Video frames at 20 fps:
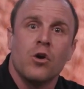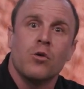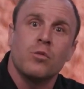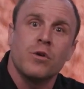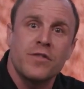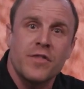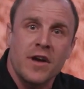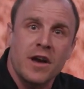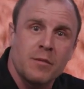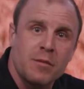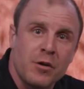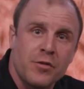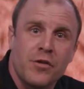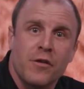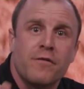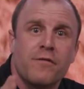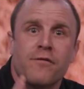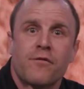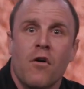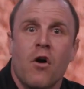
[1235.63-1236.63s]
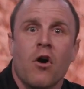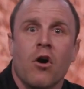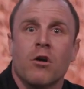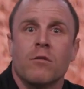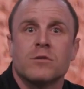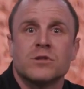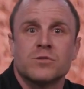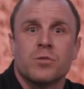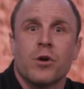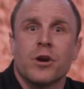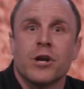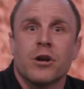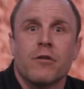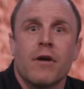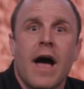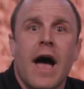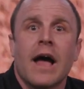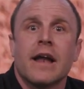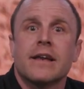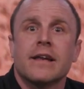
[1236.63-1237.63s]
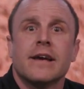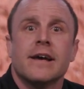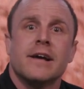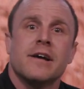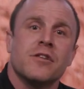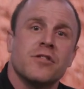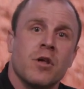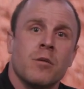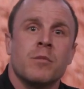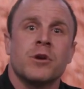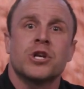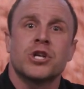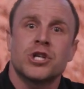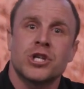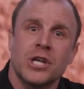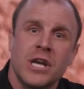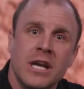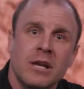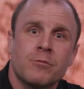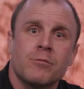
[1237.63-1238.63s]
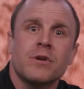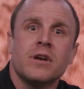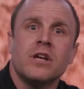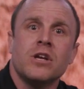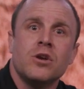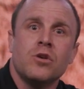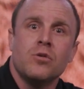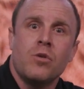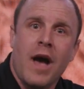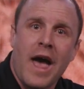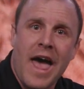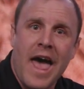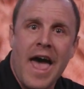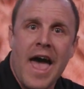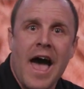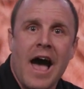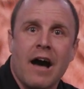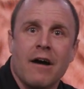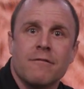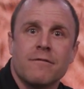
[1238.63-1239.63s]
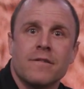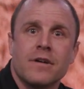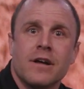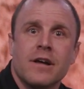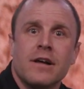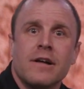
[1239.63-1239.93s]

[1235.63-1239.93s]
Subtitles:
We think about the farms where you're at, the machinery you have.